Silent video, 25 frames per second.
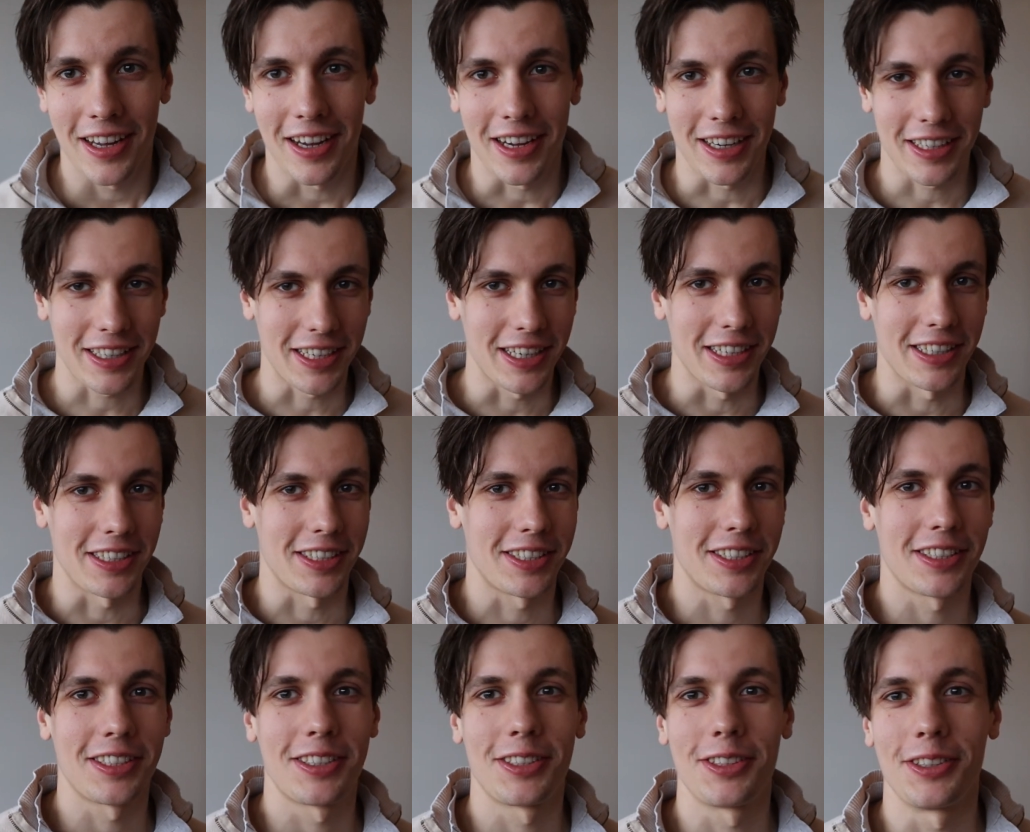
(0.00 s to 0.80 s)
Hi
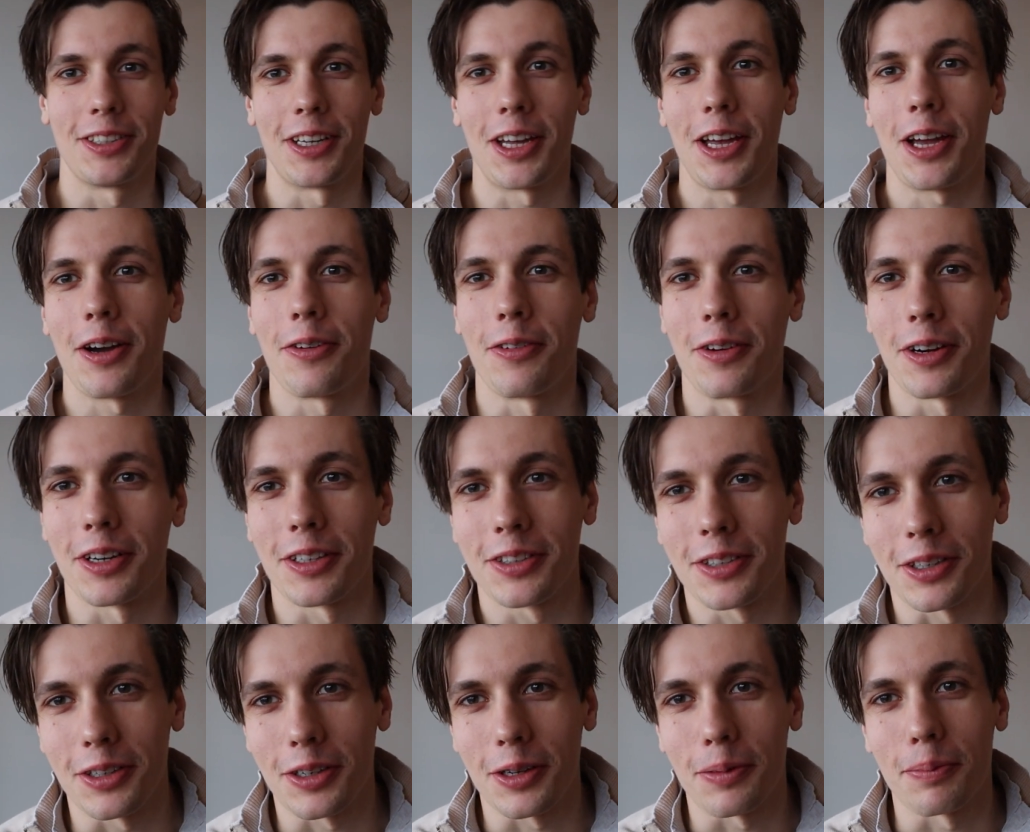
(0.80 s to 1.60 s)
guys, today I want
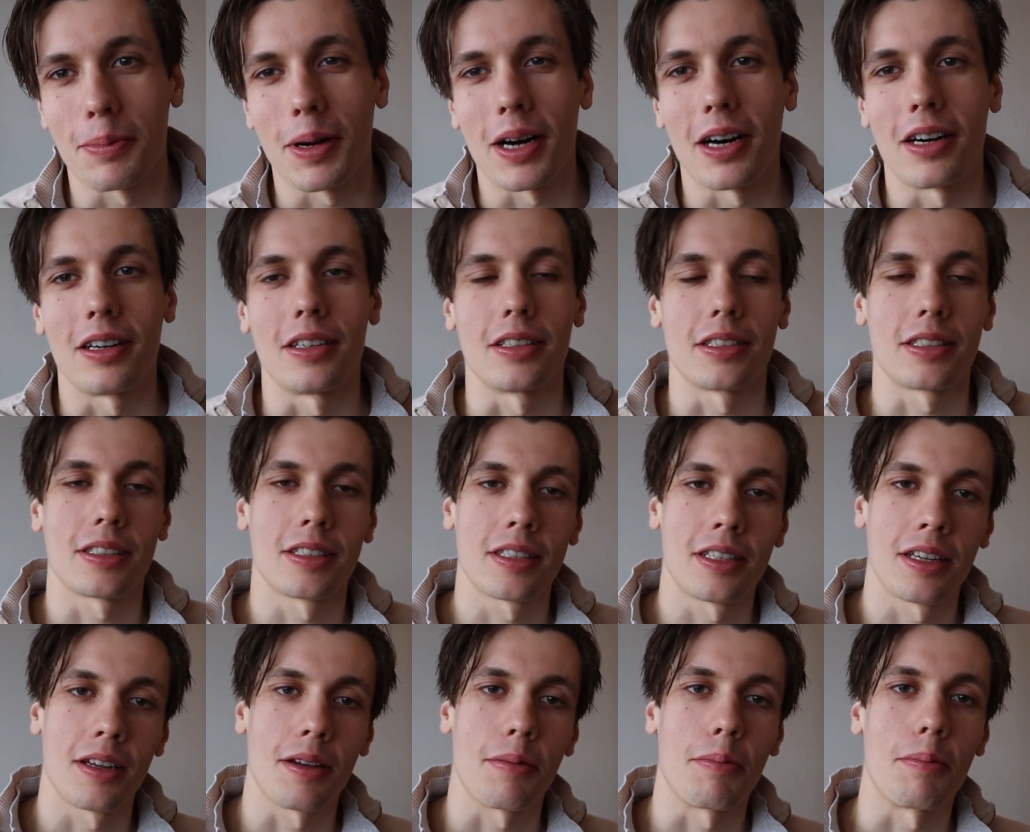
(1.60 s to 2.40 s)
to talk about
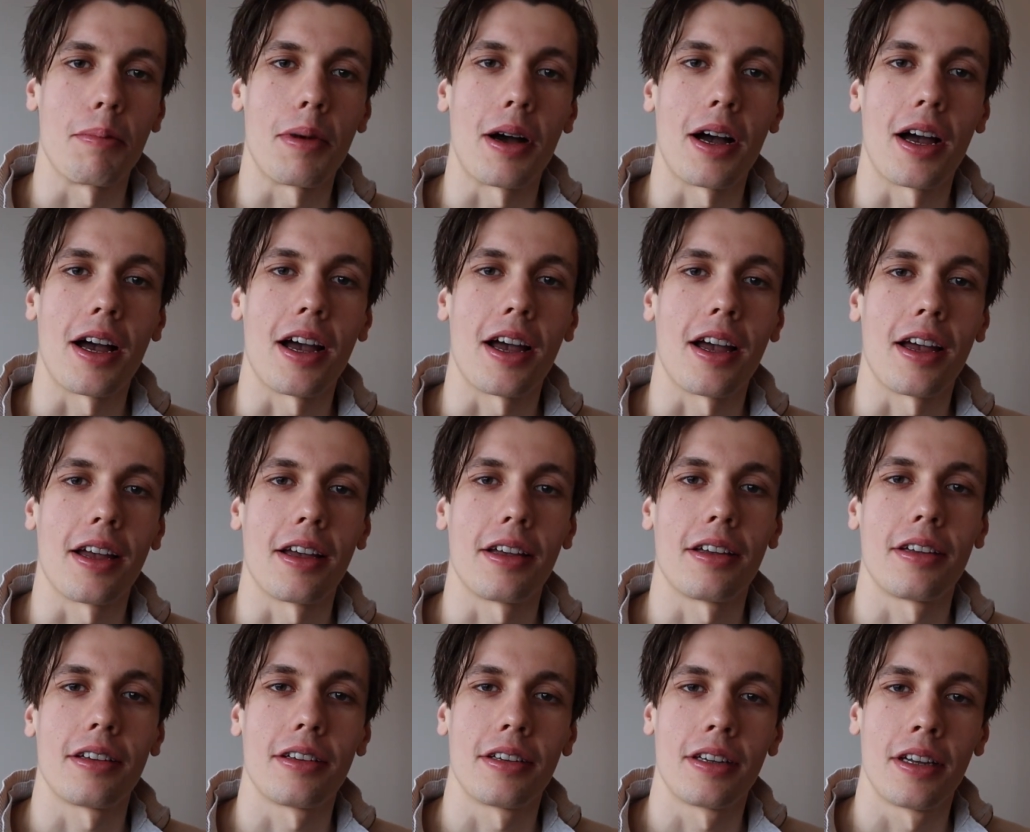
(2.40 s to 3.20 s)

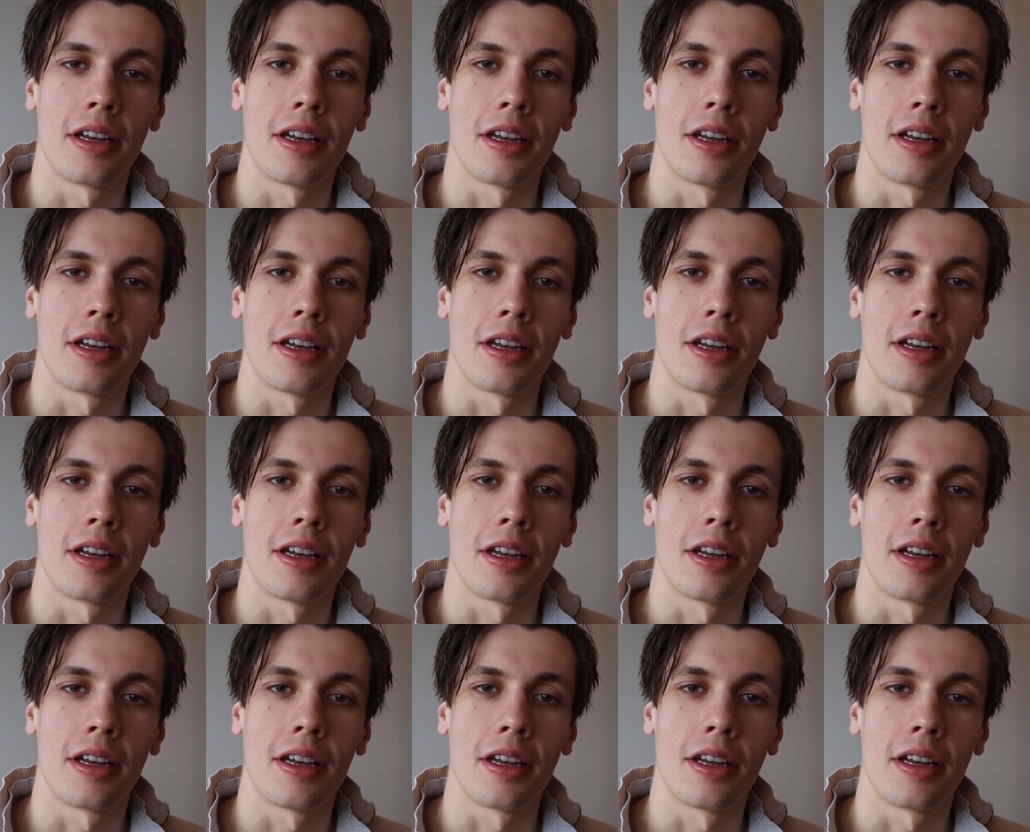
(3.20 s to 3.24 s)
my